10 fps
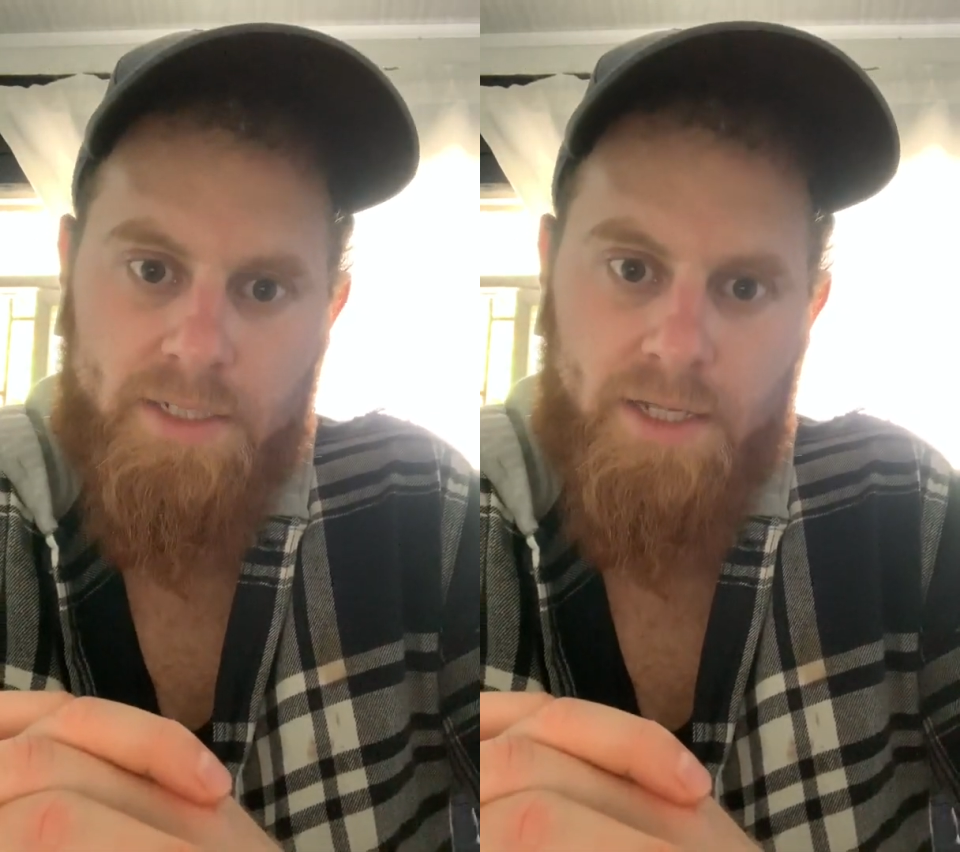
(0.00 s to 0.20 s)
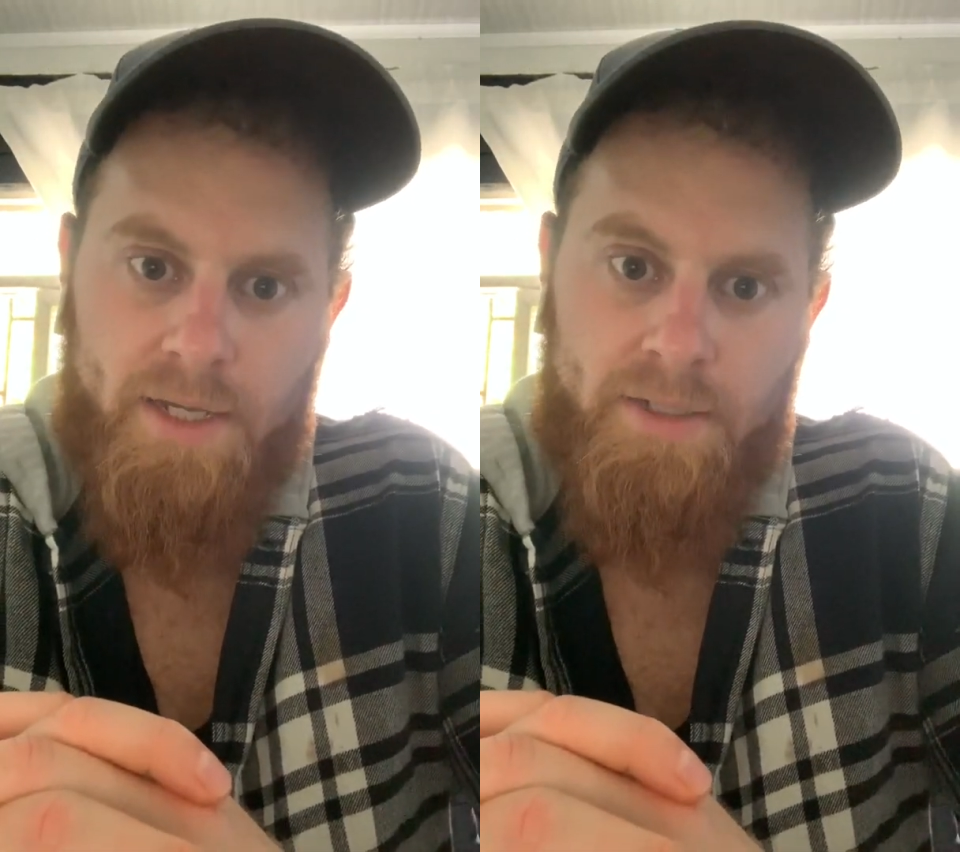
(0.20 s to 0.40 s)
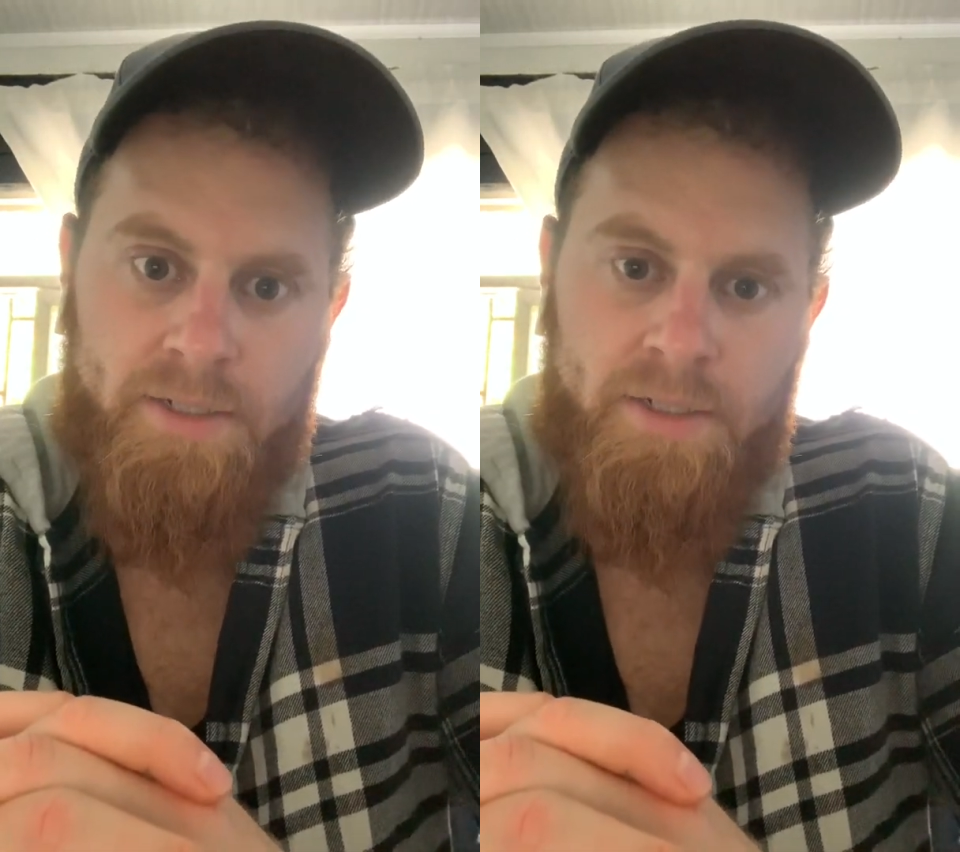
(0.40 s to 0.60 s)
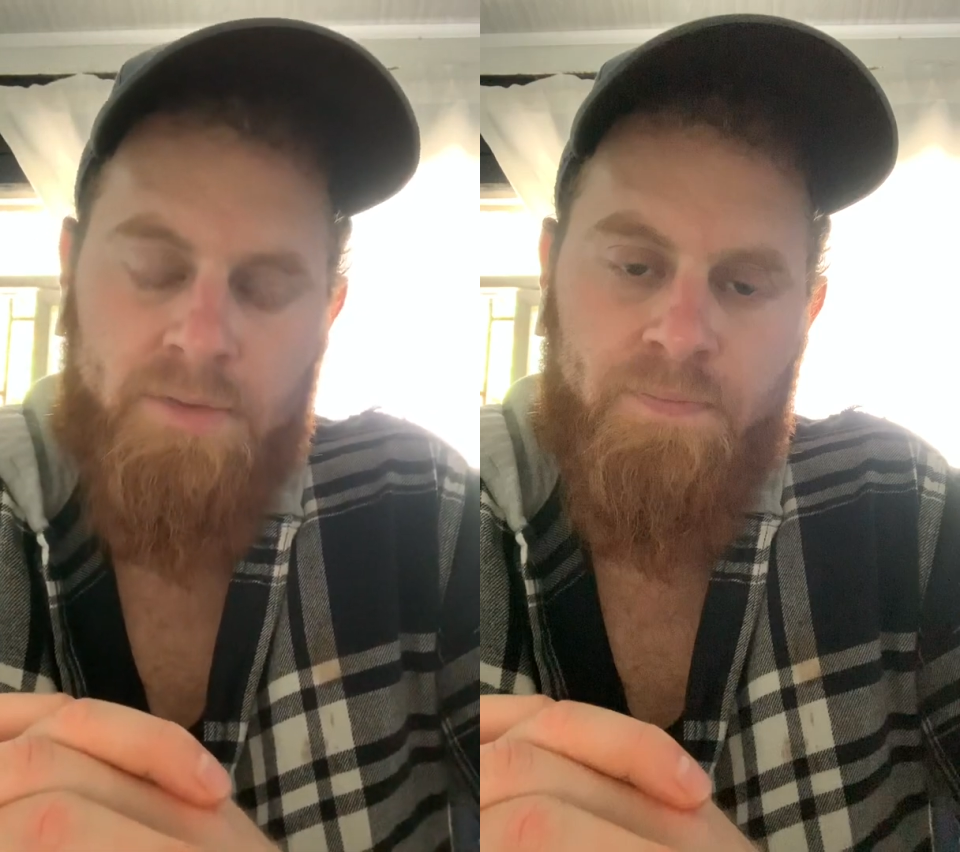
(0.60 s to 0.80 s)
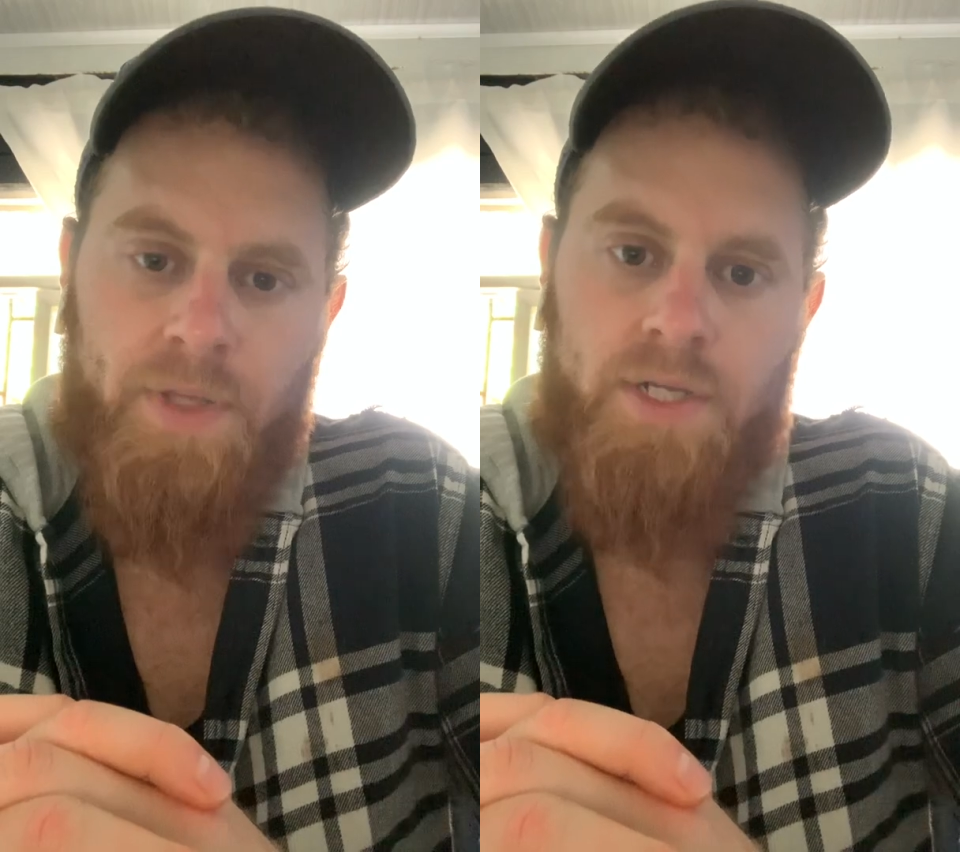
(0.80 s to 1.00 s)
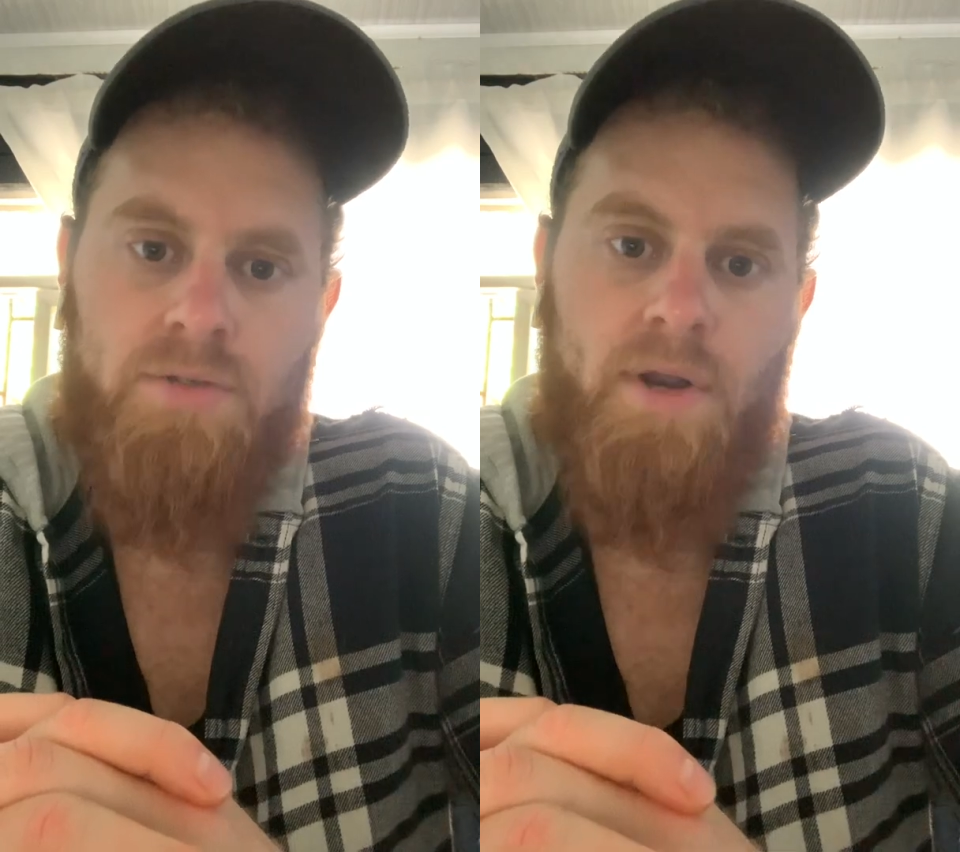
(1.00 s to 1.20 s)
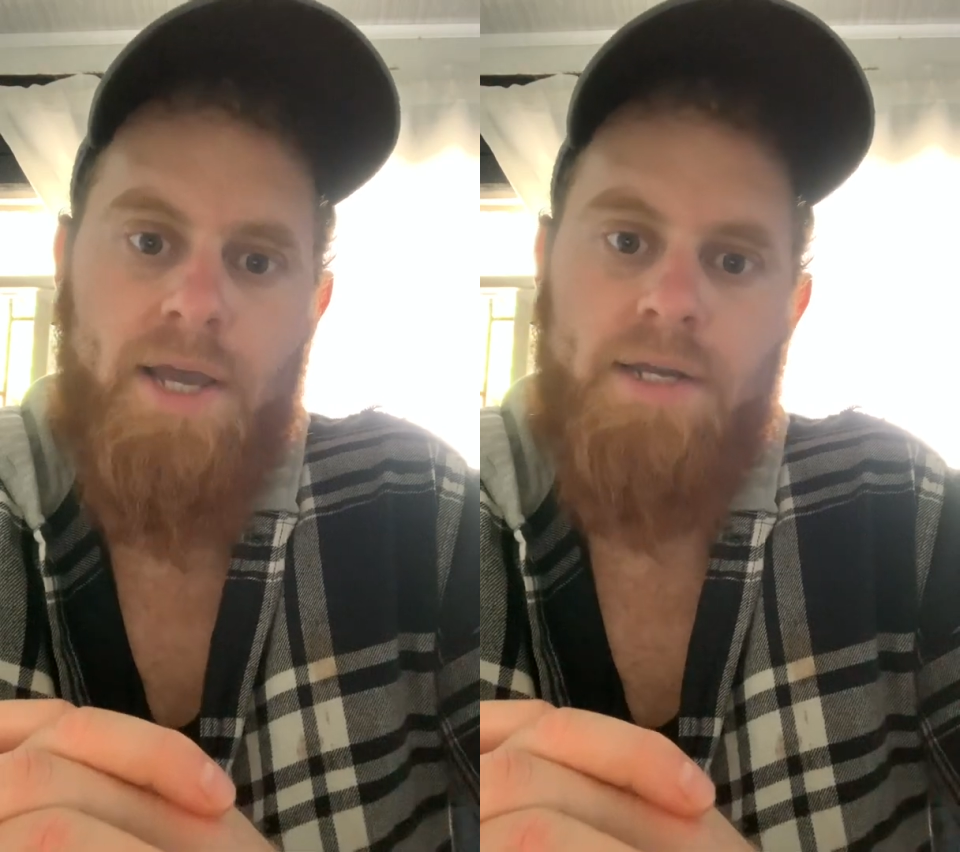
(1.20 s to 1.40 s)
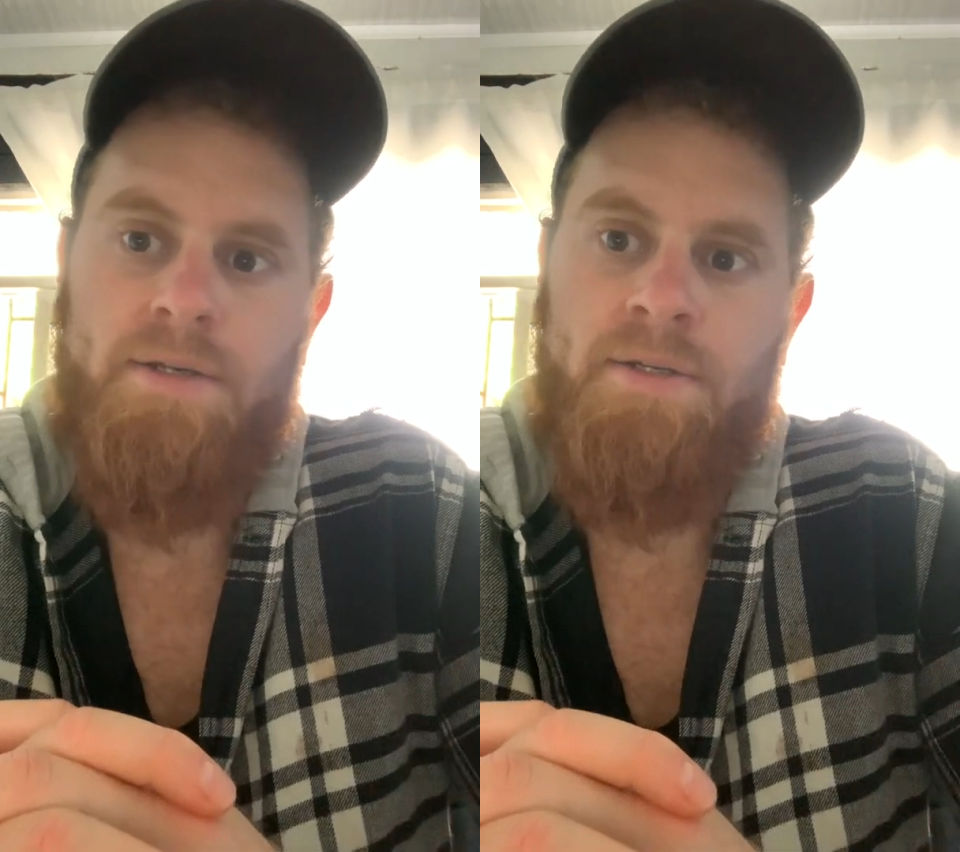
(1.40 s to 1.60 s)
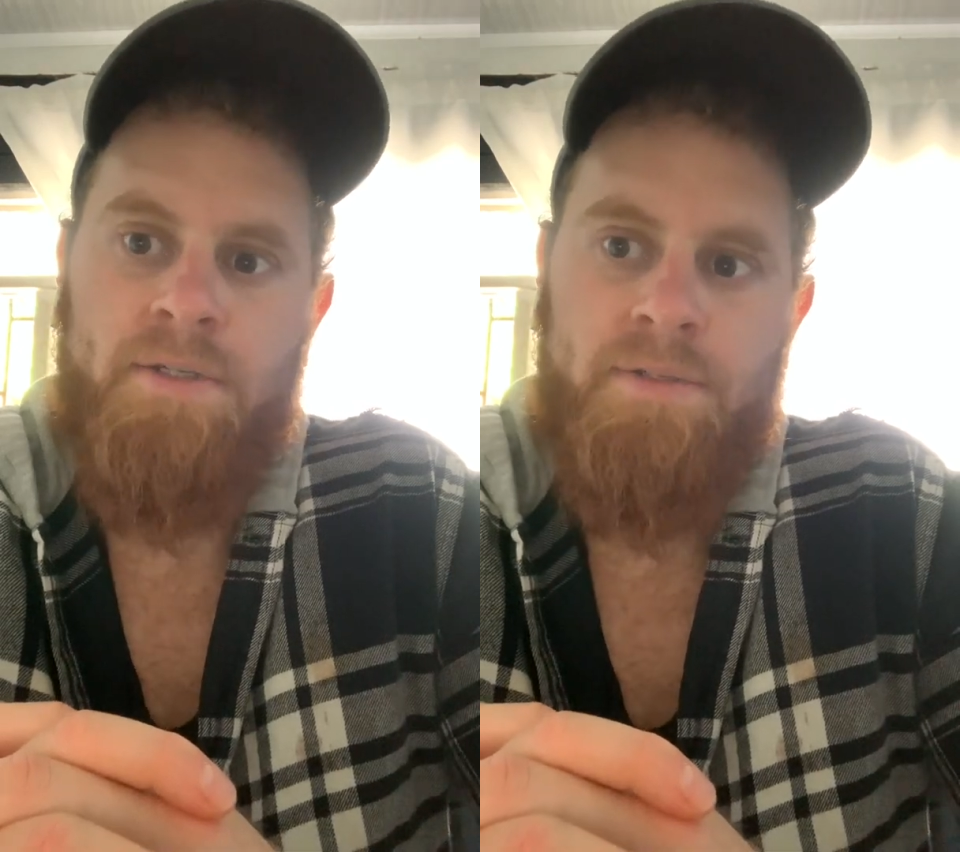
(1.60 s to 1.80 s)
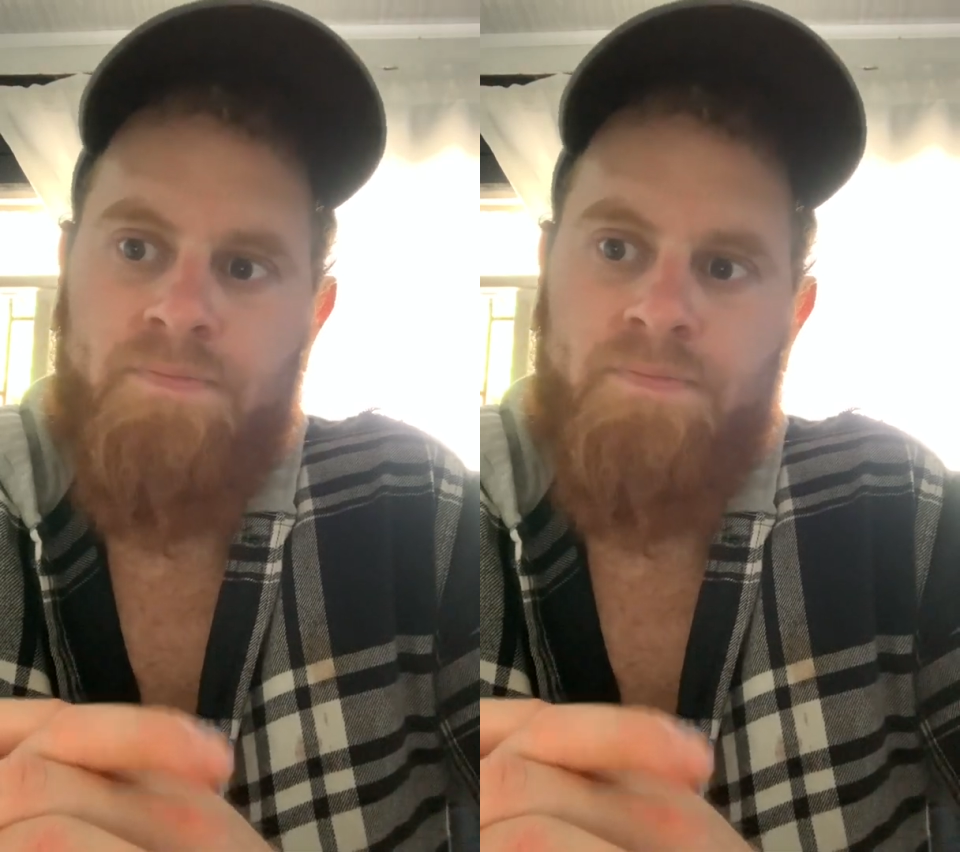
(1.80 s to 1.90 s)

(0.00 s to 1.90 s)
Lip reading: set and train